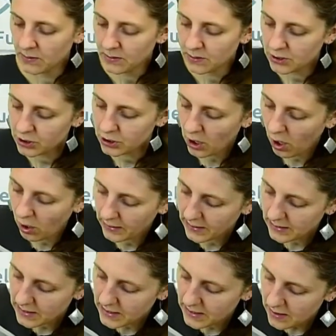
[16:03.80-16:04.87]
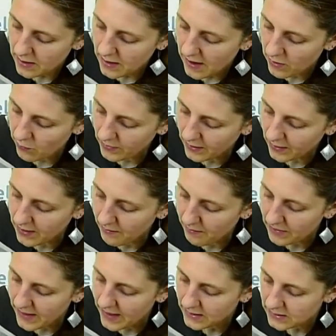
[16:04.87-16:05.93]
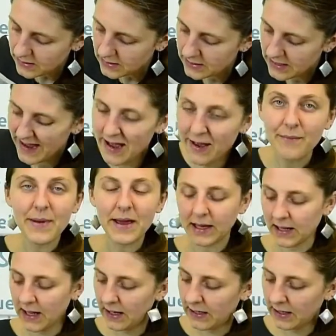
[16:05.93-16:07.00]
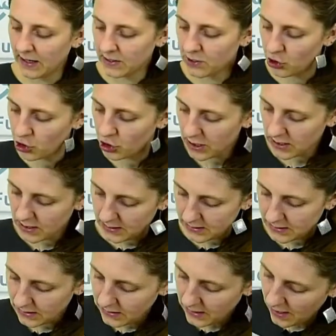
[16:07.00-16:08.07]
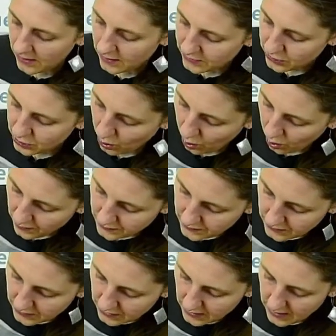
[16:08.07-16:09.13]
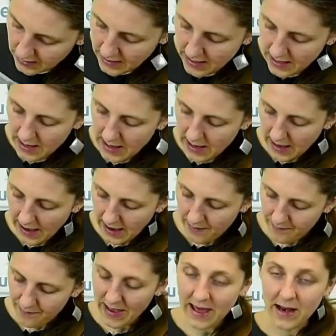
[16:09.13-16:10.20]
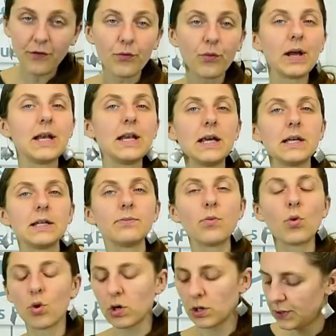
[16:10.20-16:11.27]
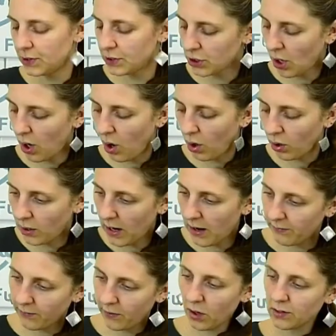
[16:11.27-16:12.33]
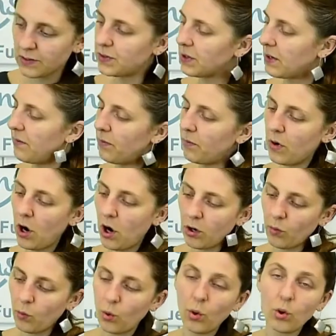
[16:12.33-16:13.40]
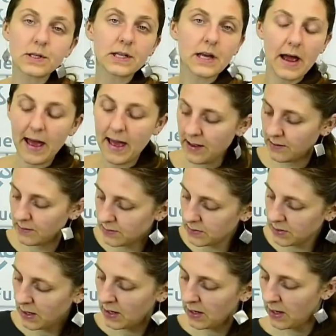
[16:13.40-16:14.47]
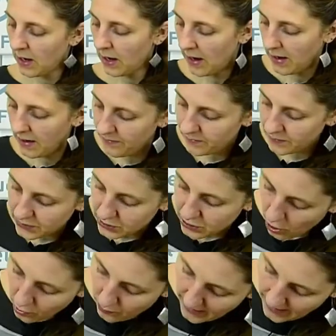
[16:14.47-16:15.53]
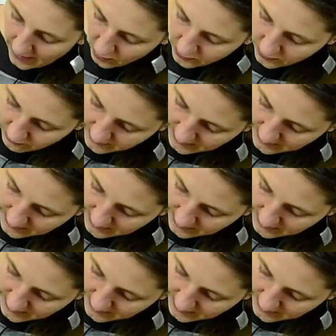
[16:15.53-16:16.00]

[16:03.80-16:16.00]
stock in here, and we're gonna blend it, make like a cheesy kind of sauce. And if we need more stock, I've got some hot water and stock powder